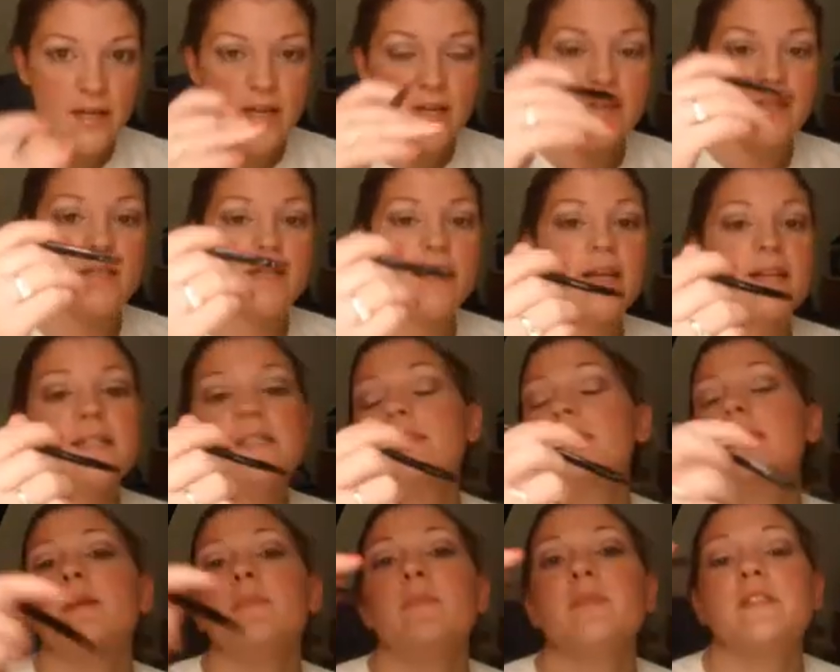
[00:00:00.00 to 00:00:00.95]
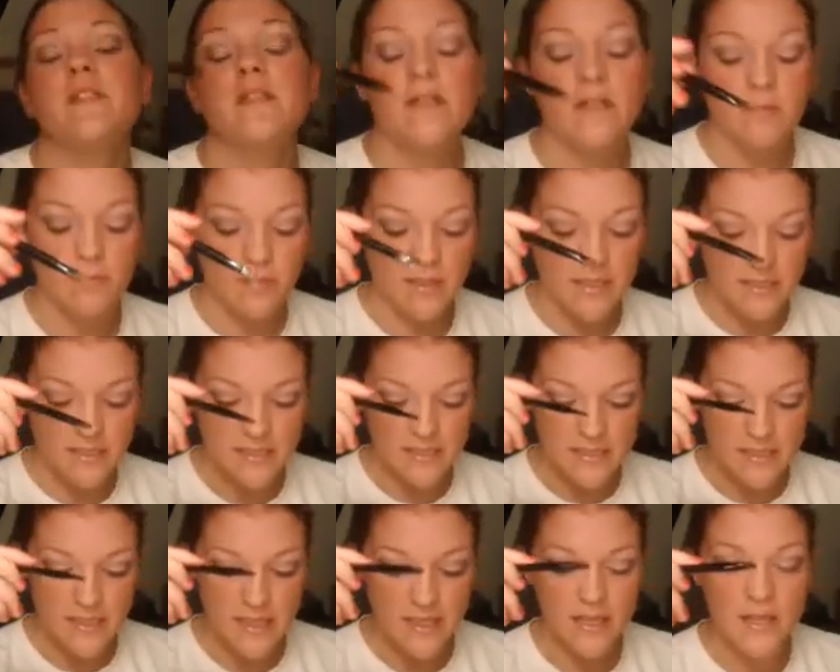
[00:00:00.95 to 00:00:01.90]
The next step is going to be to
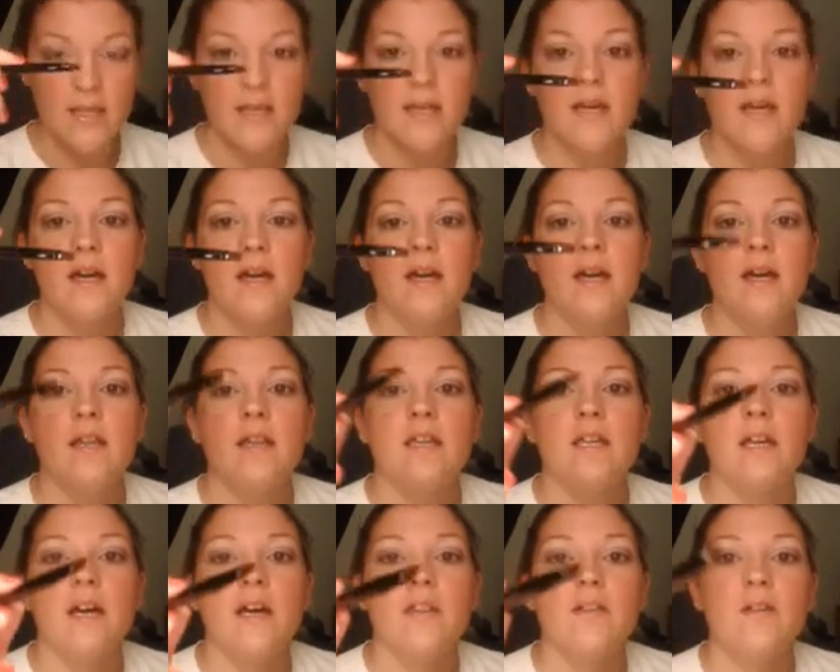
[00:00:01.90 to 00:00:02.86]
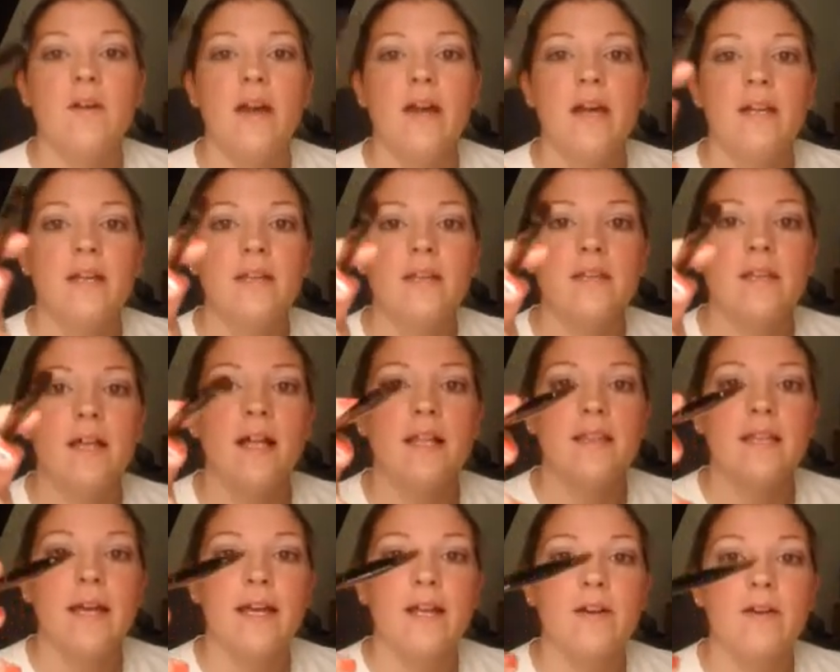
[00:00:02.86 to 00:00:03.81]
take the other end, that
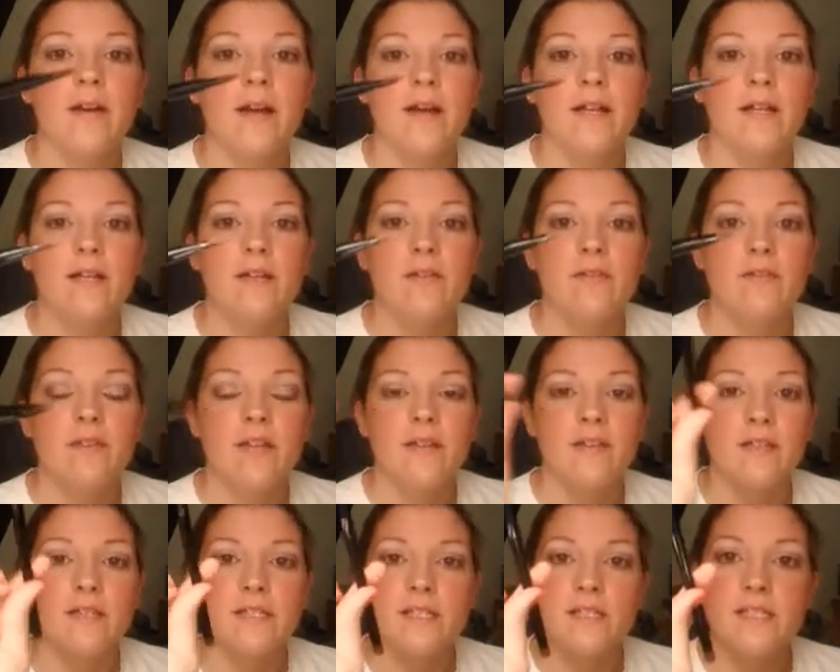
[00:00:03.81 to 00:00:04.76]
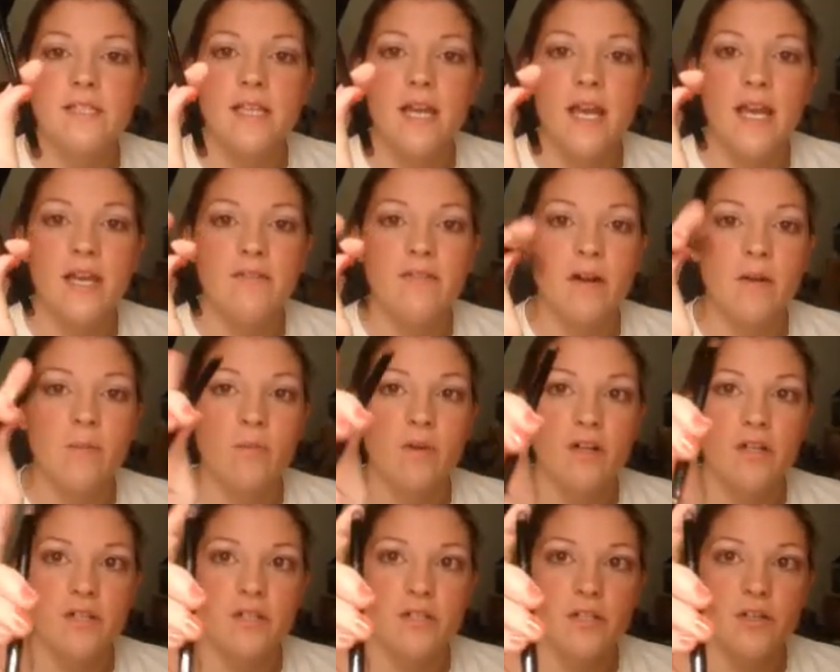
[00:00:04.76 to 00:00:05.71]
liner end, and this is the Avon
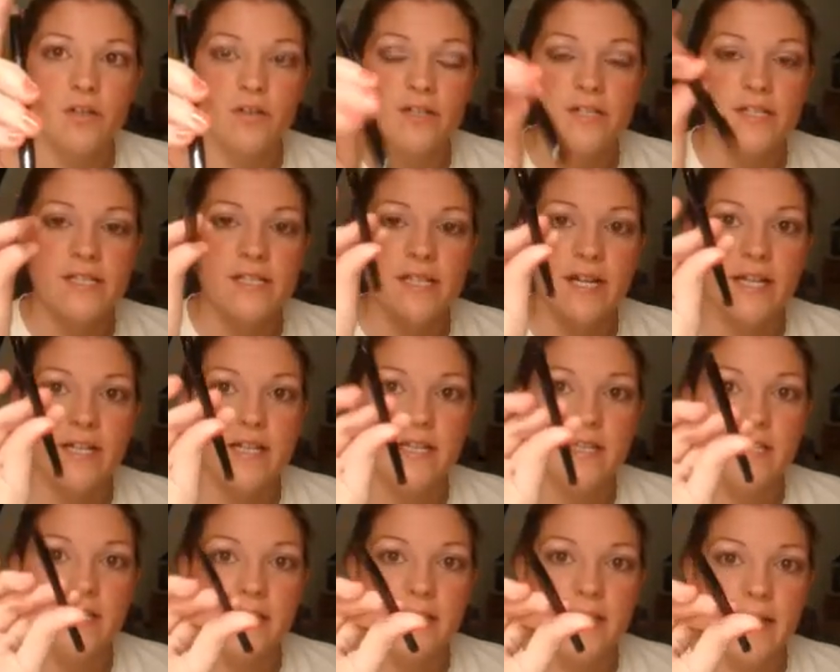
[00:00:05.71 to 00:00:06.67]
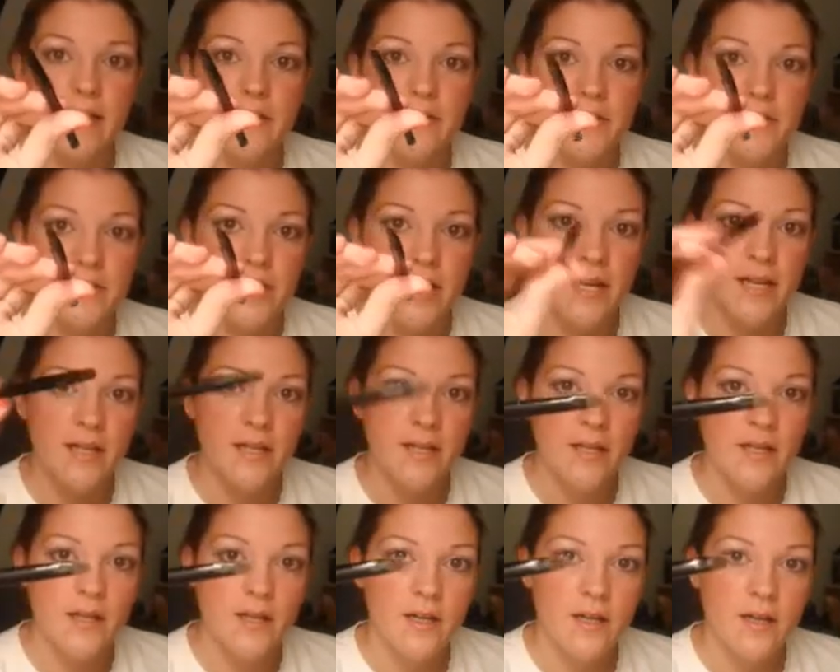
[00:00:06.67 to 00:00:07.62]
brush, the crease side and the liner side,
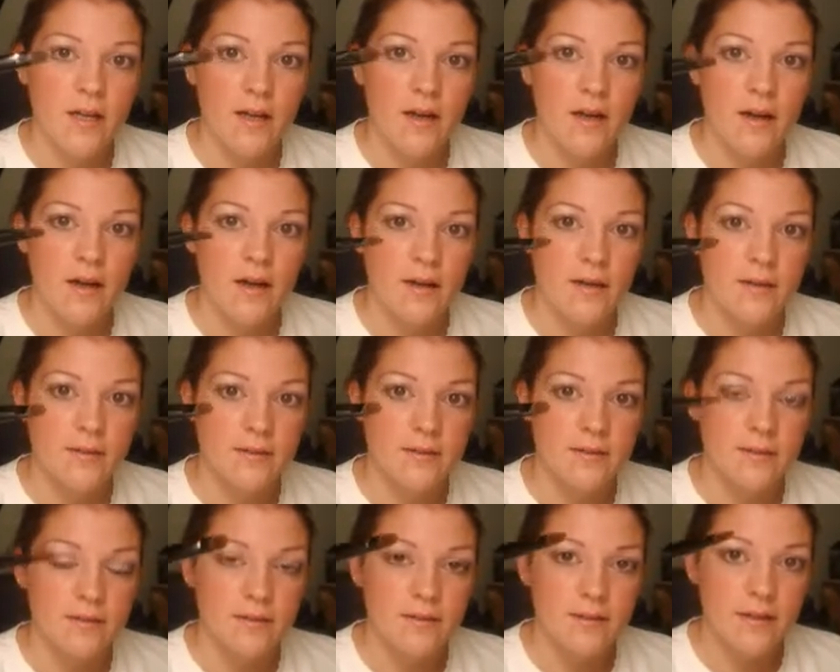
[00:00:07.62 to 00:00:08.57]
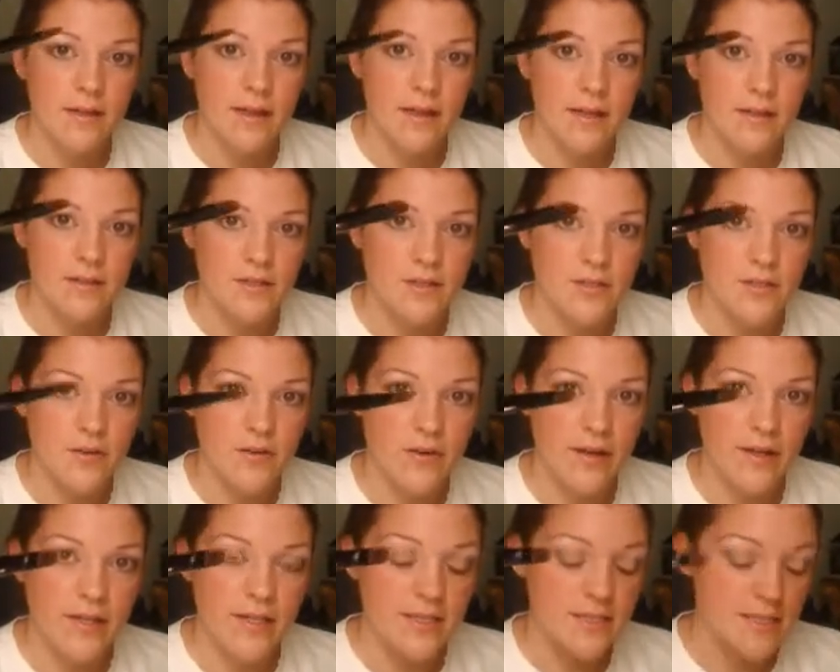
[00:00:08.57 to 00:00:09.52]
and just go
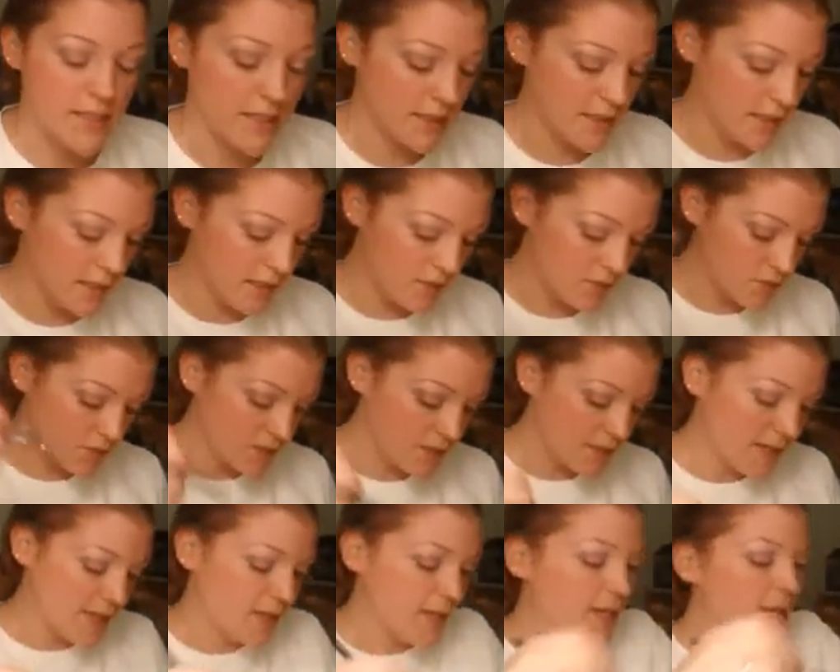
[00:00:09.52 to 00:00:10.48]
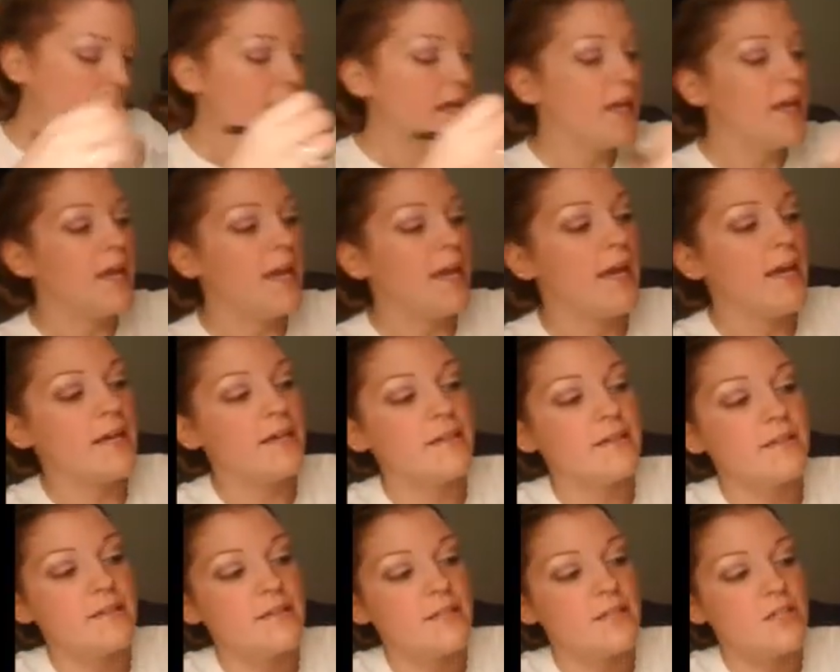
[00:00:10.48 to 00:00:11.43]
ahead and take the other side, and
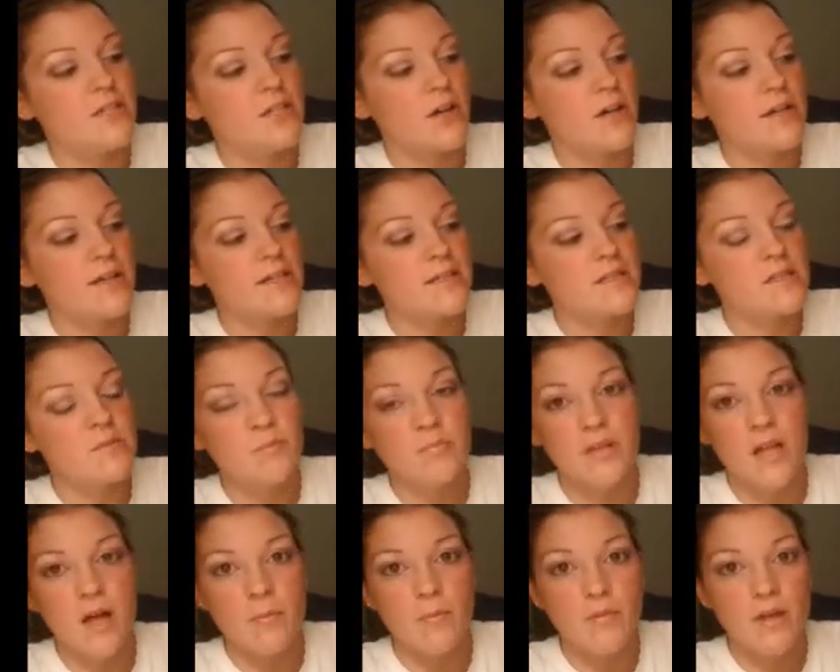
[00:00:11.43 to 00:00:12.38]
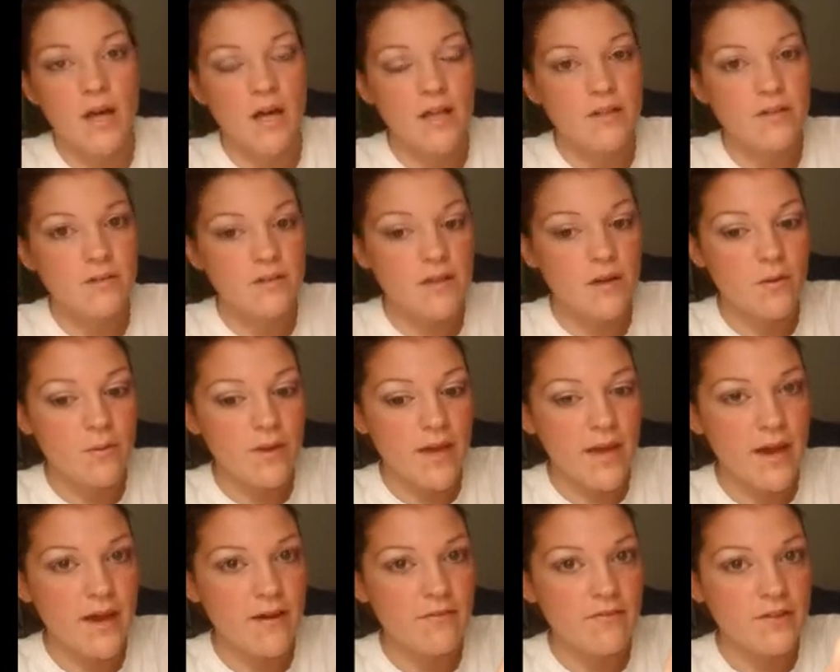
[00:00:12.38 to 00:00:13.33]
the darkest plum color that we
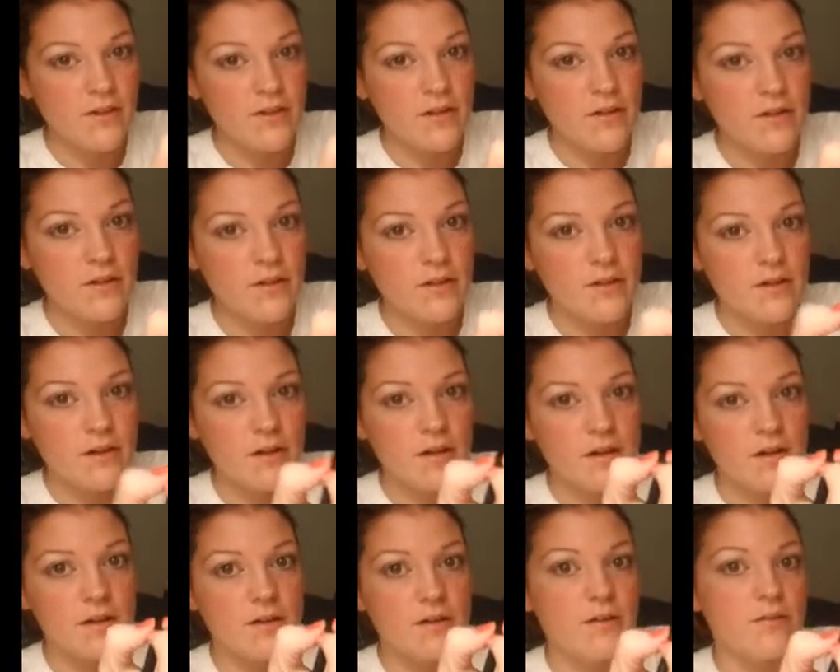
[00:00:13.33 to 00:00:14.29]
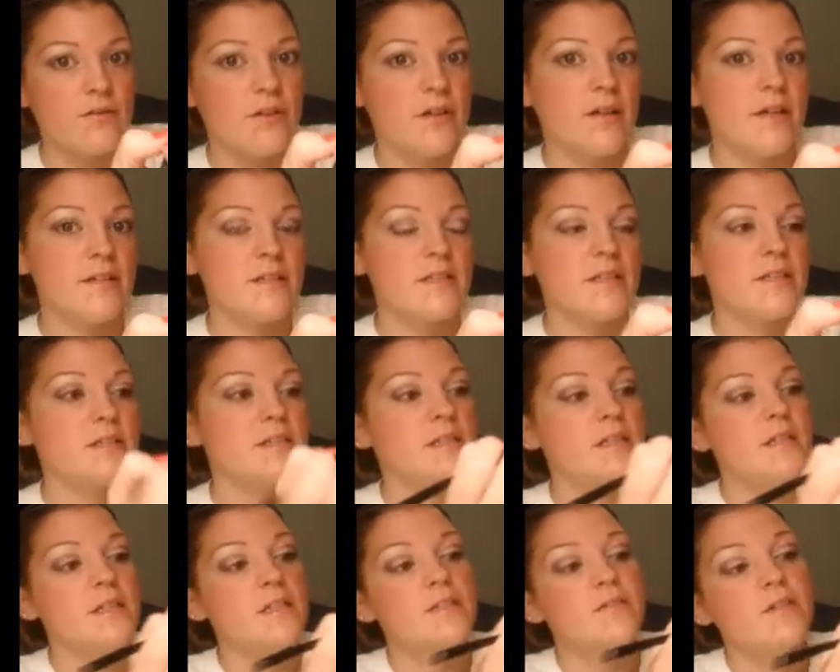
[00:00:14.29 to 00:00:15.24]
have here, I don't know if you guys can see
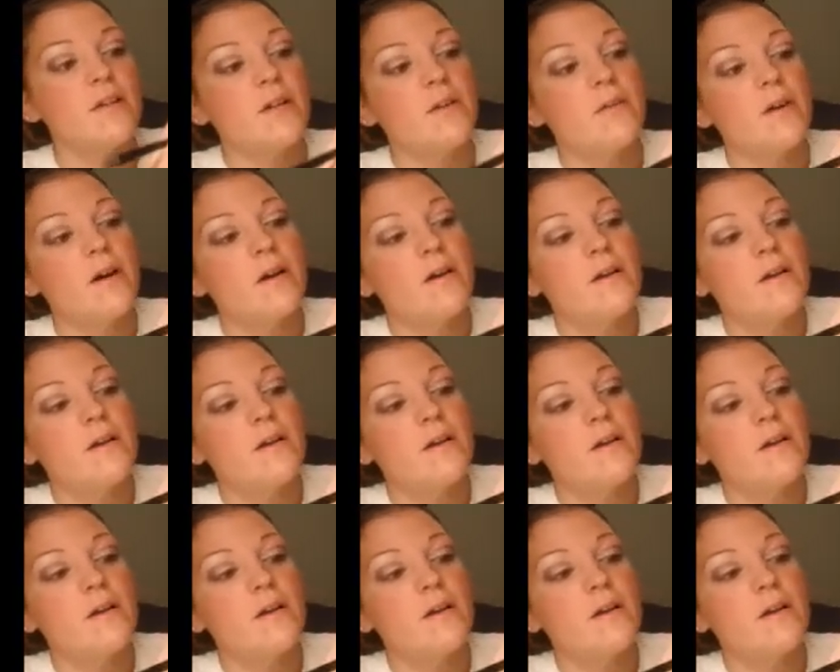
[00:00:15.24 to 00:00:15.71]
this very well,